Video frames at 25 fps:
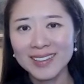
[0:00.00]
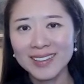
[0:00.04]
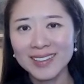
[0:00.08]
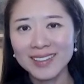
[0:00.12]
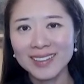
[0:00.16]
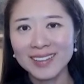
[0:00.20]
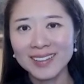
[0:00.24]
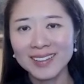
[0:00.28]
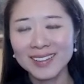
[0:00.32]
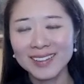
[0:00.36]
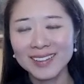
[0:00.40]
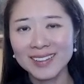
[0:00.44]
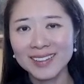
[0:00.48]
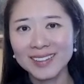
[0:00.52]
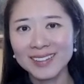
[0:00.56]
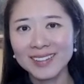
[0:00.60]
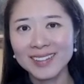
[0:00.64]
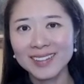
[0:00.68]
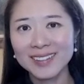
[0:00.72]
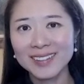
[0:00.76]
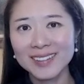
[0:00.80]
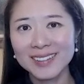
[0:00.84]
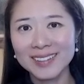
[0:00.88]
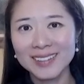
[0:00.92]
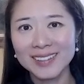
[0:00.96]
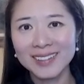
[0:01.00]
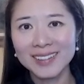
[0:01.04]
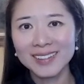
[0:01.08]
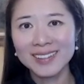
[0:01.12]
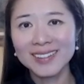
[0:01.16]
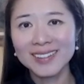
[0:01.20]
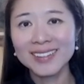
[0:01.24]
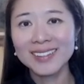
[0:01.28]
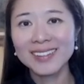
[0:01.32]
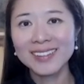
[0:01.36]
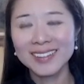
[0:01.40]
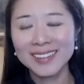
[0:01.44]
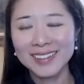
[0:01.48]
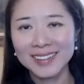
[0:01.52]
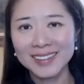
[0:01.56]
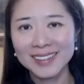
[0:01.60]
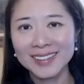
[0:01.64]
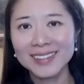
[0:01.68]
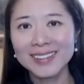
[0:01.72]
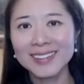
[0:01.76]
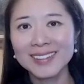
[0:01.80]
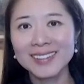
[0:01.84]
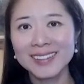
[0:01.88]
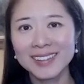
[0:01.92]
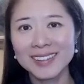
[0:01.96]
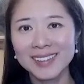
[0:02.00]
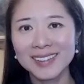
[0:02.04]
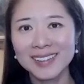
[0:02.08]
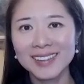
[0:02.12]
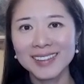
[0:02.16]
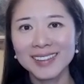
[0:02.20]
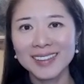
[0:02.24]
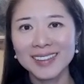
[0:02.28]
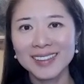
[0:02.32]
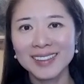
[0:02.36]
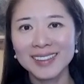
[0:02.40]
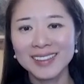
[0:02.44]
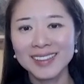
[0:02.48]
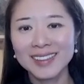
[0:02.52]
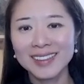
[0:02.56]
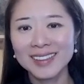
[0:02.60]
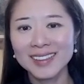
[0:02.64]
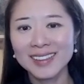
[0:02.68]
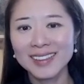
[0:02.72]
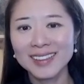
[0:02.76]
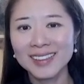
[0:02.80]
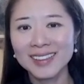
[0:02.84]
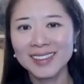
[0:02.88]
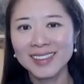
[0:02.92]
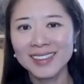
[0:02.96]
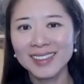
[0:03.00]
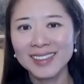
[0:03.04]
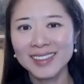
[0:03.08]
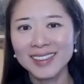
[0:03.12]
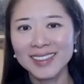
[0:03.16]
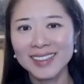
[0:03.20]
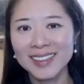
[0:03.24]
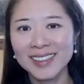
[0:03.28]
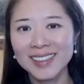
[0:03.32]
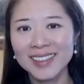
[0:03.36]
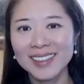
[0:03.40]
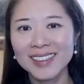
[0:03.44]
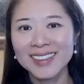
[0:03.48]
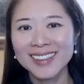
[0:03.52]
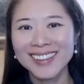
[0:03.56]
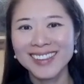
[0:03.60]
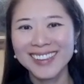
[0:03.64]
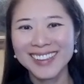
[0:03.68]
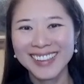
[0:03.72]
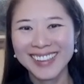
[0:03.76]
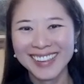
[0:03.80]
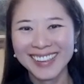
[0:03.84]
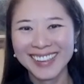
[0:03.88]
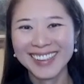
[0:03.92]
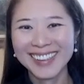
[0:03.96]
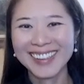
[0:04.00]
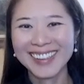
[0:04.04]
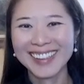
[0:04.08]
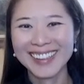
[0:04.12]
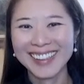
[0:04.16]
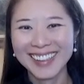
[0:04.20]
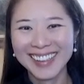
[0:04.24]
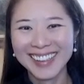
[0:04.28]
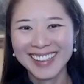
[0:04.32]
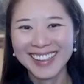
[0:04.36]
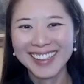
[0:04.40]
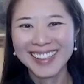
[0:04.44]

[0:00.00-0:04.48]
The person shown says nothing.